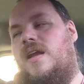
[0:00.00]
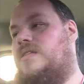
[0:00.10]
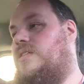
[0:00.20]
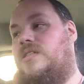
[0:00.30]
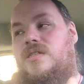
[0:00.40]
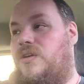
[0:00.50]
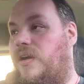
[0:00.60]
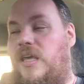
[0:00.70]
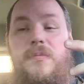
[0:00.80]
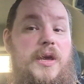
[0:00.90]
and it's just
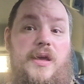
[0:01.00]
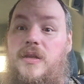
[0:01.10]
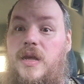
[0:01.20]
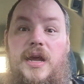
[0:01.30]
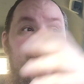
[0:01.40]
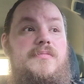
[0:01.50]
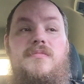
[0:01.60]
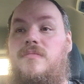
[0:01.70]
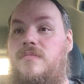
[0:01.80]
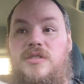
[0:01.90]
going to keep kicking your head.
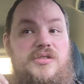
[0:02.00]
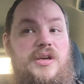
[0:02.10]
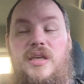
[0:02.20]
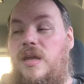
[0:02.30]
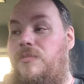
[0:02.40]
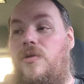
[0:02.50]
Just going to keep